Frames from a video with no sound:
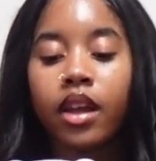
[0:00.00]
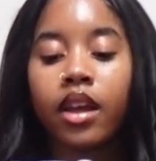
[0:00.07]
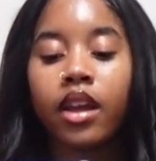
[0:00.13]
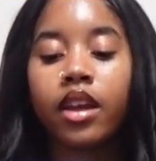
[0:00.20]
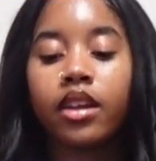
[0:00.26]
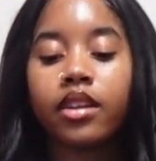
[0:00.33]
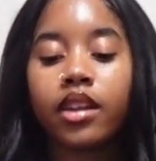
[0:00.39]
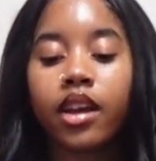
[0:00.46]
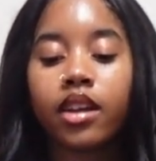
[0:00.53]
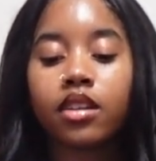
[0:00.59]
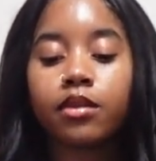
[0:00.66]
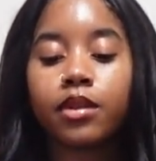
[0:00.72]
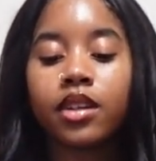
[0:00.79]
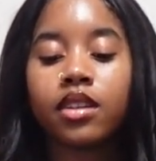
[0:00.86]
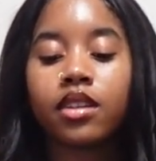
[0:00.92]
he texted
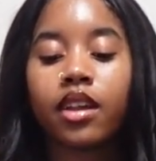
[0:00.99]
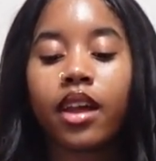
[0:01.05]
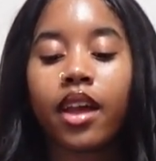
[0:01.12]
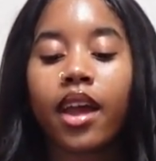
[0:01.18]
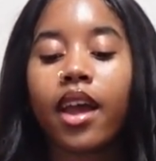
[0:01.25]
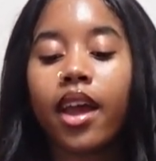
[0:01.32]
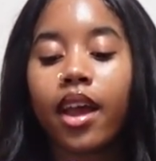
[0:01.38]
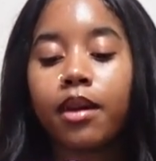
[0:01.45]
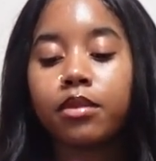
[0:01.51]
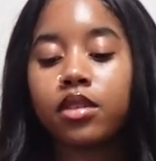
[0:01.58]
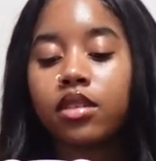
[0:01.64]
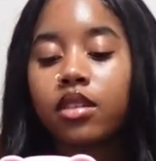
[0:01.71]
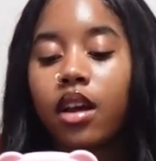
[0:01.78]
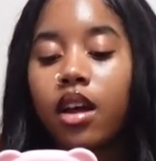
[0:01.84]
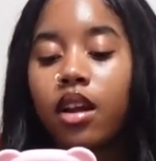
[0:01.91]
me. He said, hey, I'm
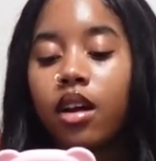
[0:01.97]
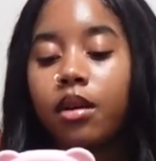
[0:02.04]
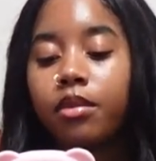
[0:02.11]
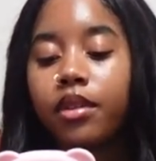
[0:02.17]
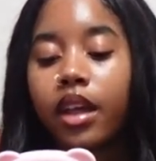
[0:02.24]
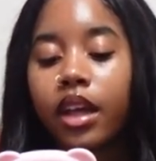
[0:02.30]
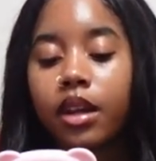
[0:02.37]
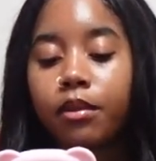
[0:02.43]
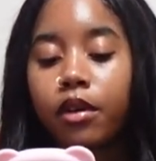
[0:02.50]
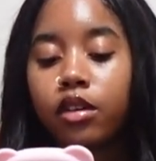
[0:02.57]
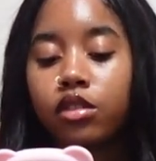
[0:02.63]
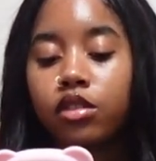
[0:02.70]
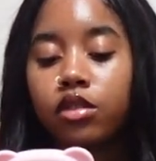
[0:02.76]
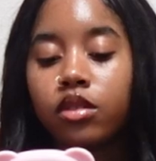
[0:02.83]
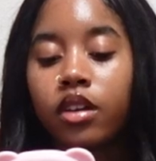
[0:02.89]
just kind of up thinking
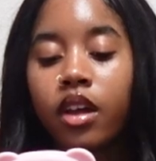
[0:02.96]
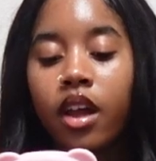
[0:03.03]
about you.